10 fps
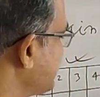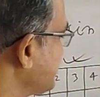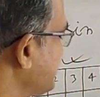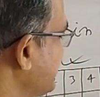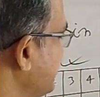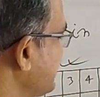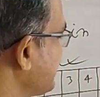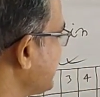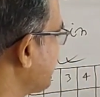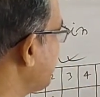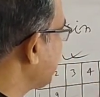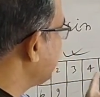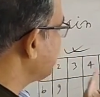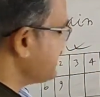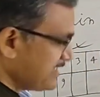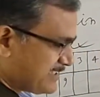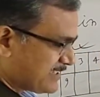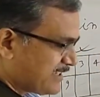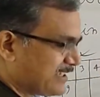this, just practice this,